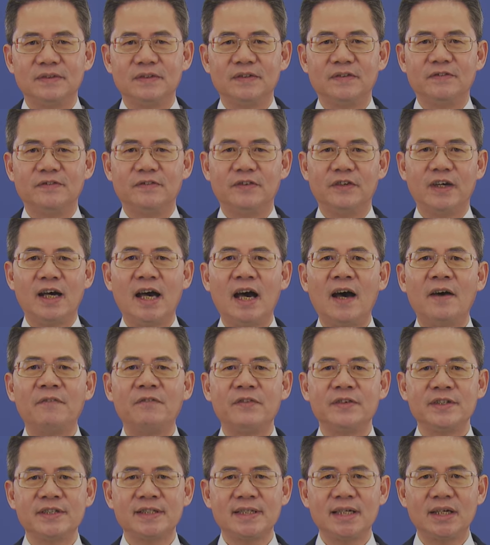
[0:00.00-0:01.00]
For
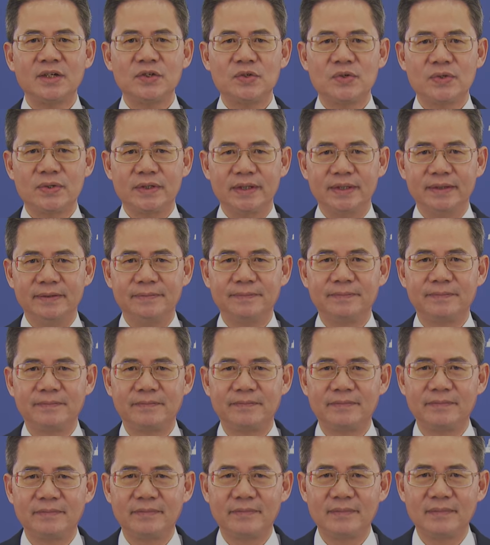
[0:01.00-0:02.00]
half a century,
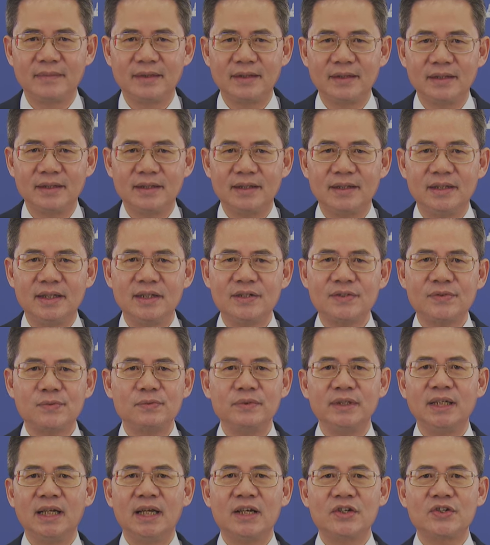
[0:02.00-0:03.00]
this
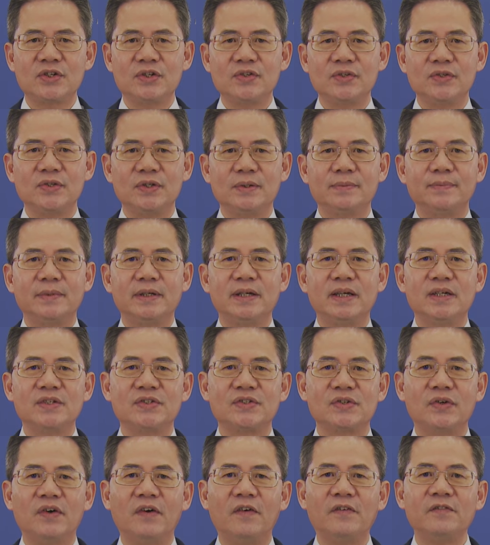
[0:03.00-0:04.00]
relationship
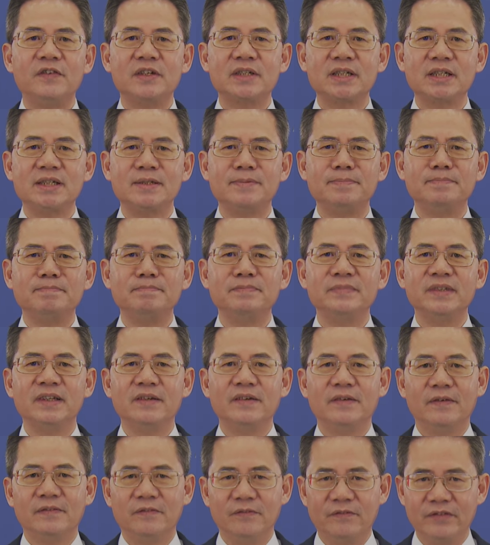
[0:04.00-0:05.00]
has overcome
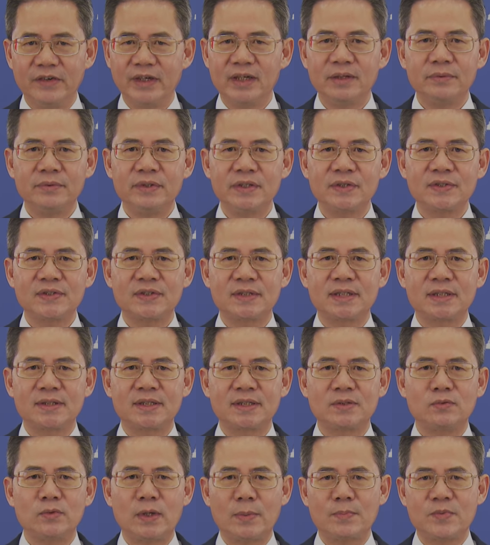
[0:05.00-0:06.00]
various
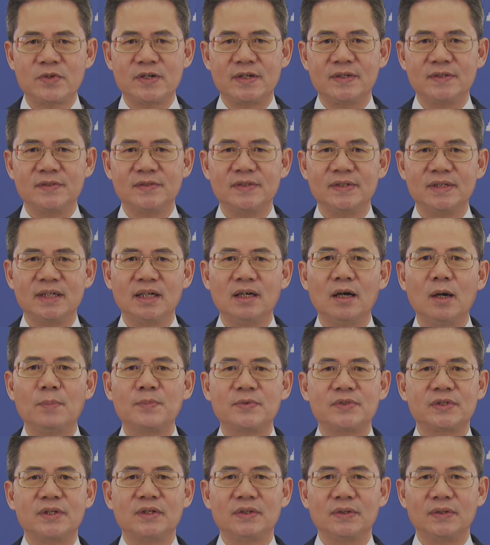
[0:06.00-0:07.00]
disruptions and
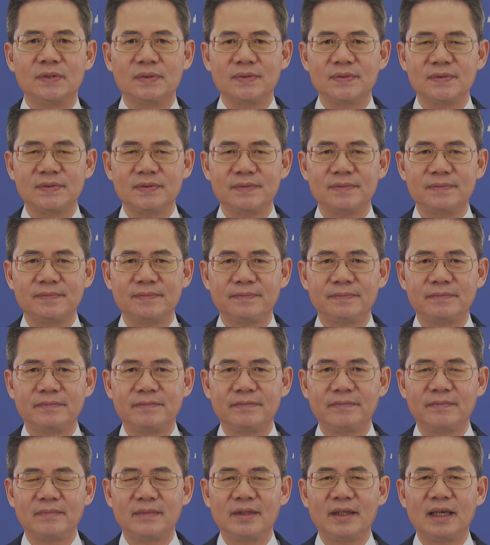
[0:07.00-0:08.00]
obstacles
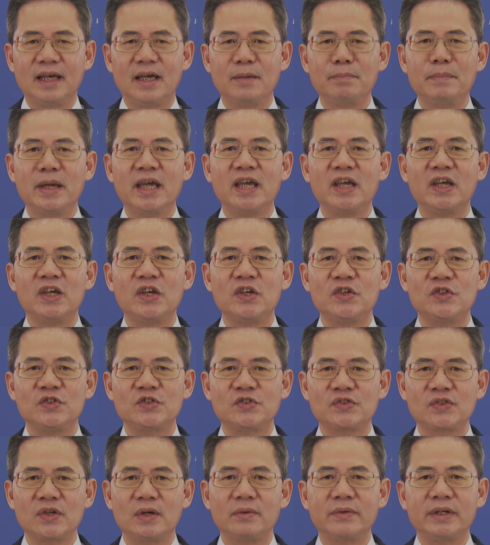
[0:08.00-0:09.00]
and made
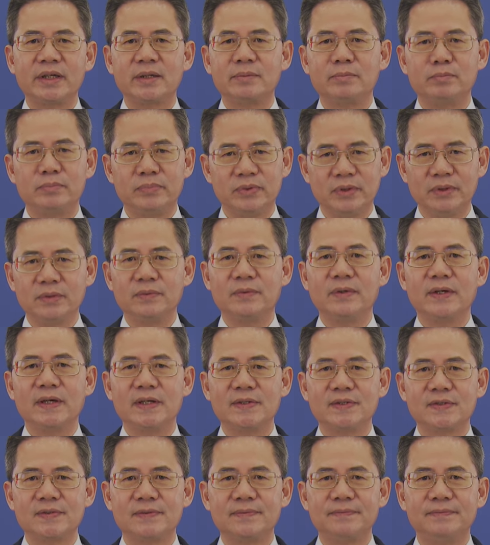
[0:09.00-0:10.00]
historic
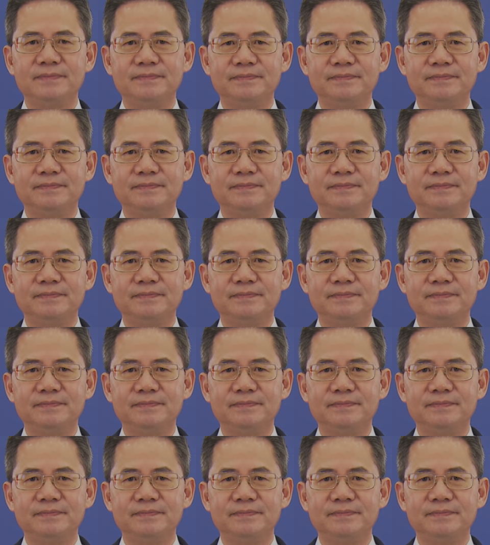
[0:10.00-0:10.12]
progress.